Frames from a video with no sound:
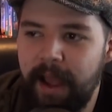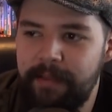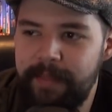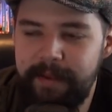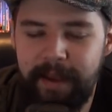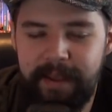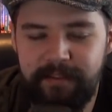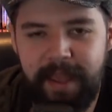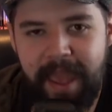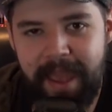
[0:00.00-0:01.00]
I guess
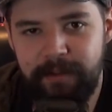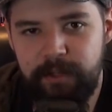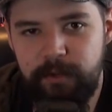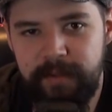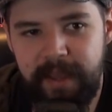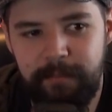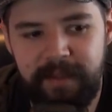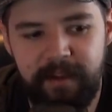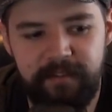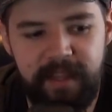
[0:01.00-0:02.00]
they had to do that
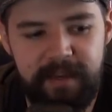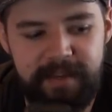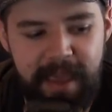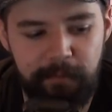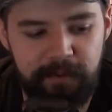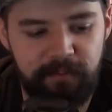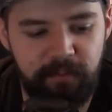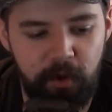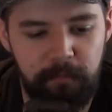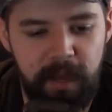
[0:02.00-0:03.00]
because they touted
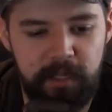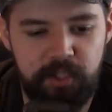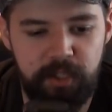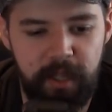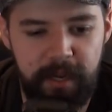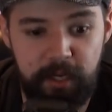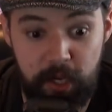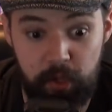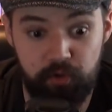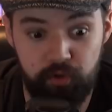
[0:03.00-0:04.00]
so much, like,
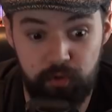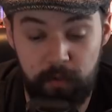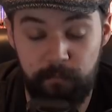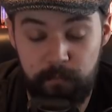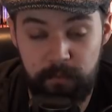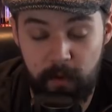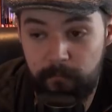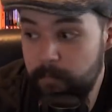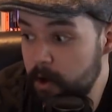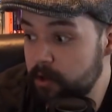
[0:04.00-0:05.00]
it's the
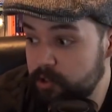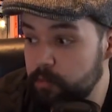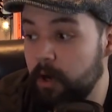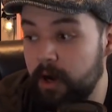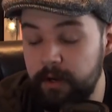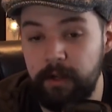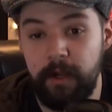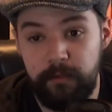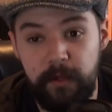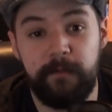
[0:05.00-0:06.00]
first one,
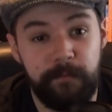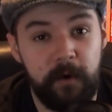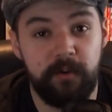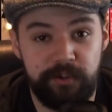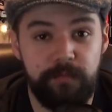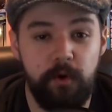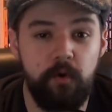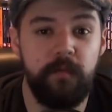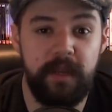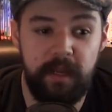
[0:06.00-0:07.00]
the first
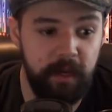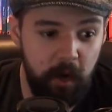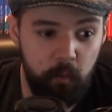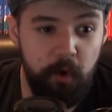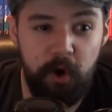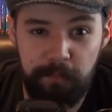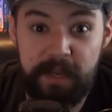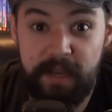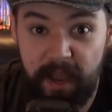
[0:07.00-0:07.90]
movie will be